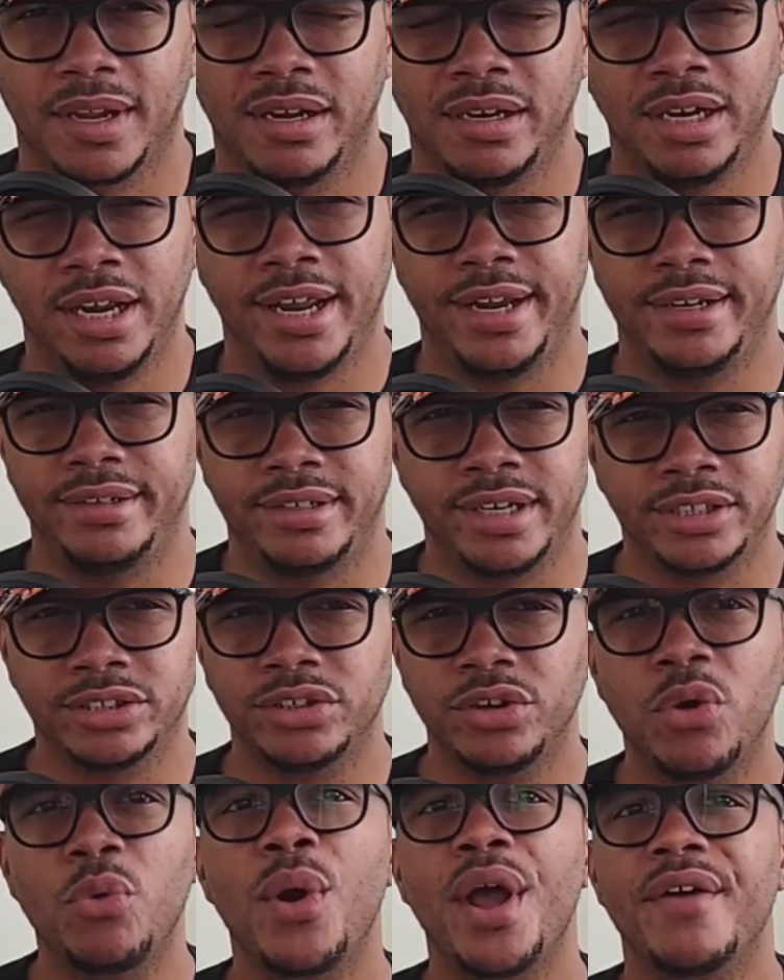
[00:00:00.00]
there's
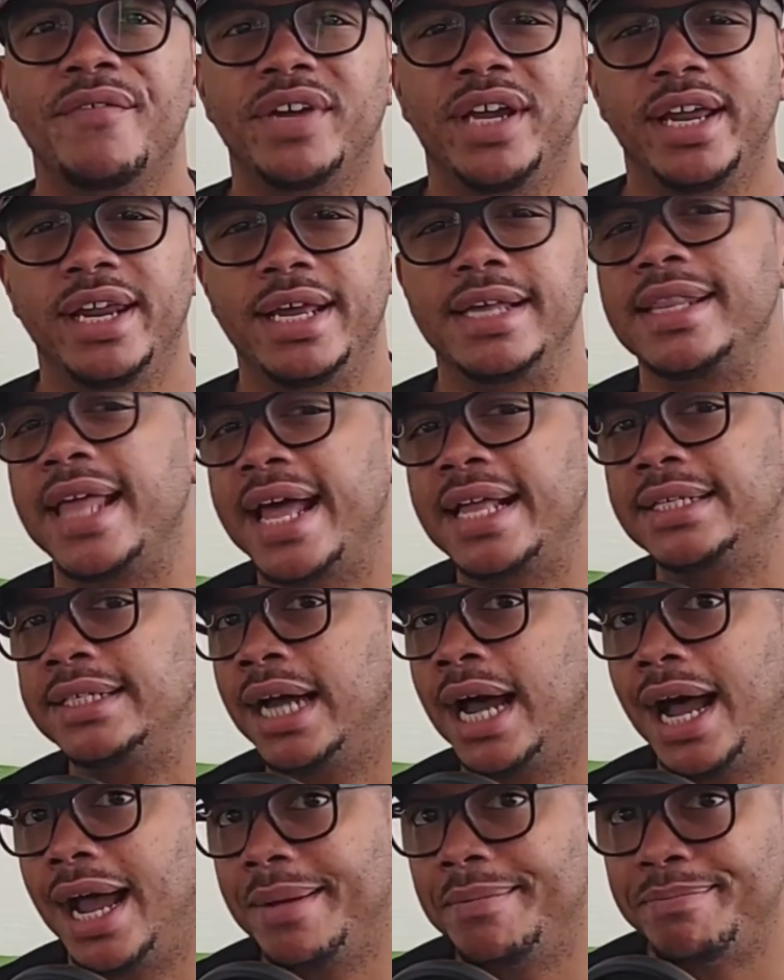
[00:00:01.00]
no way of getting that
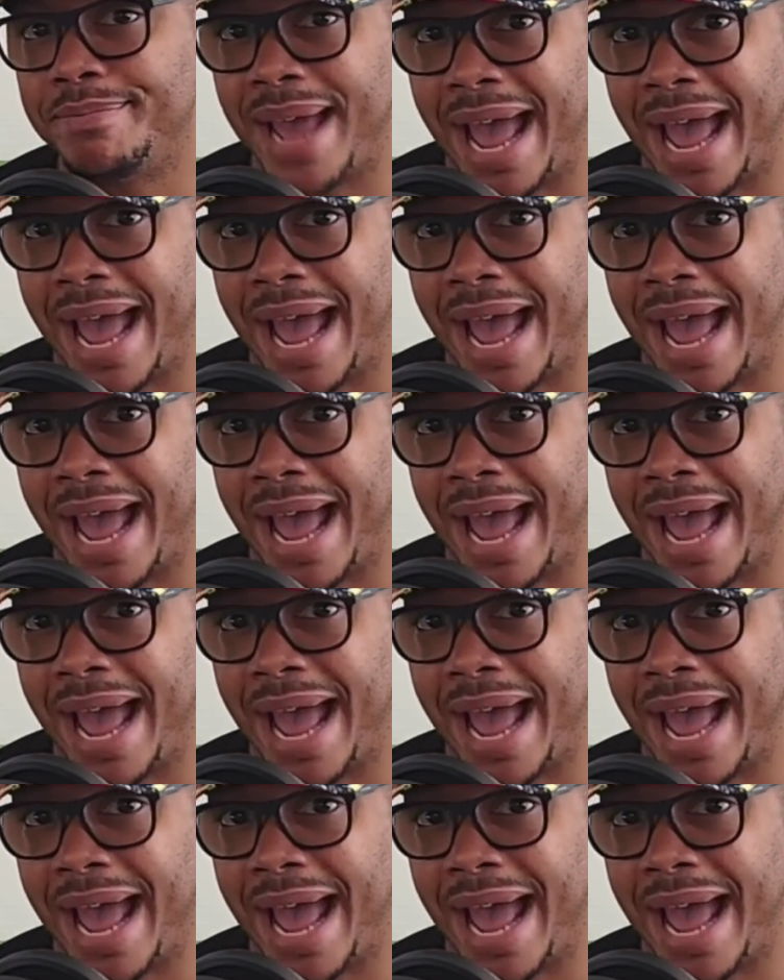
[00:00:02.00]
time